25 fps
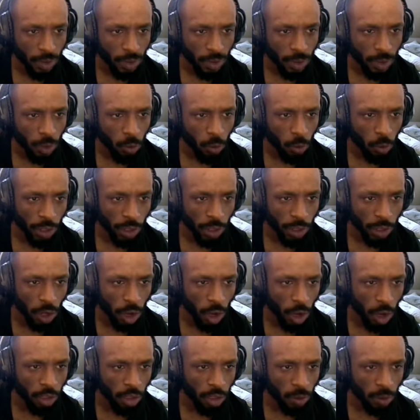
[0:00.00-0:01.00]
Run
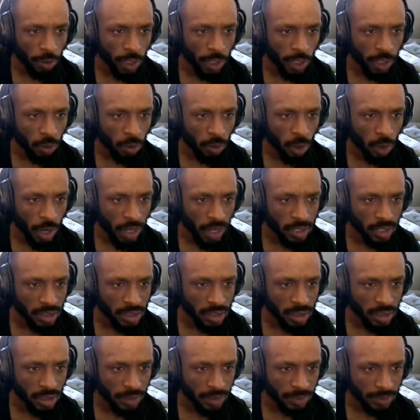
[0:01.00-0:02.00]
all the way across.
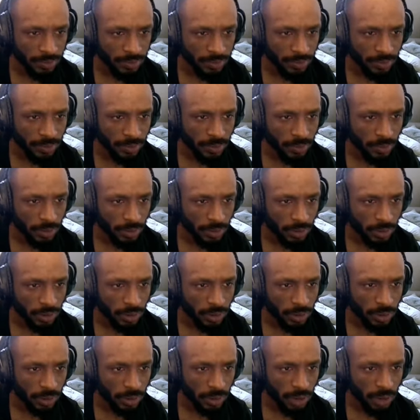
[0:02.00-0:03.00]

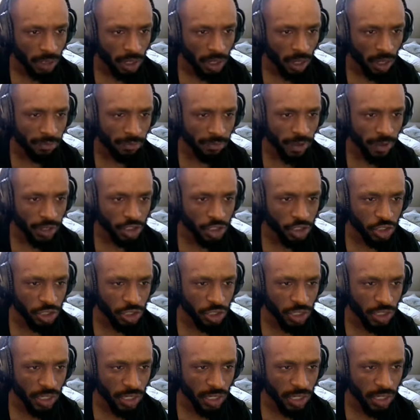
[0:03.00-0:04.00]

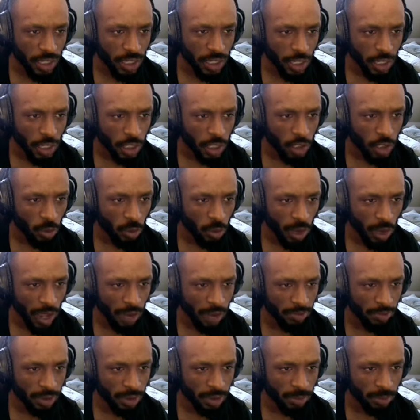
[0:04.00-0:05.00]
Eventually you will have
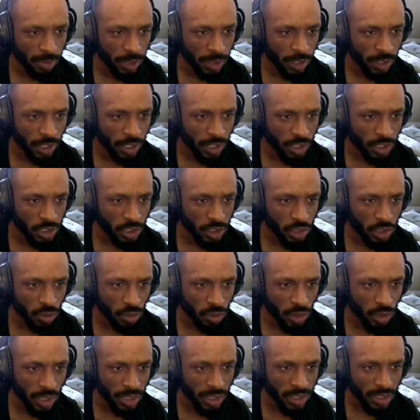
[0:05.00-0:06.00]
the ability to
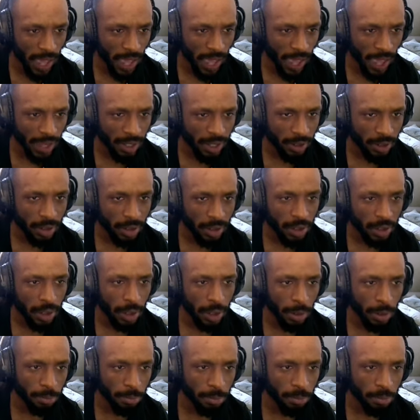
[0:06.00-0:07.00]
attack
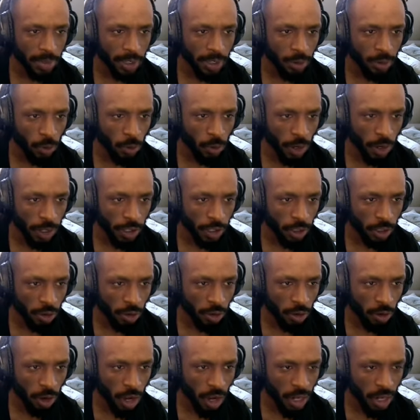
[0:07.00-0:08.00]
mid running
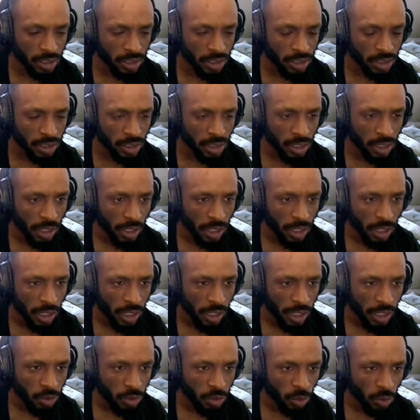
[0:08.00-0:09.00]
across.
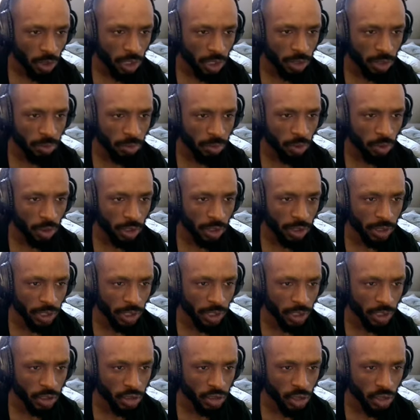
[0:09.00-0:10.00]
It's really important that you
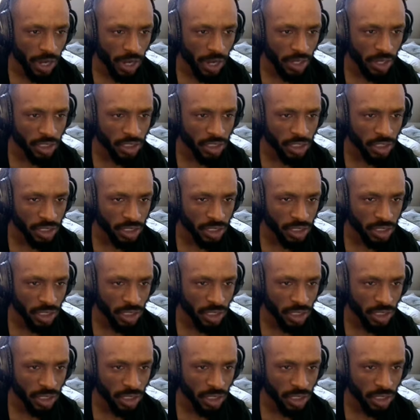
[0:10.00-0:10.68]
try to just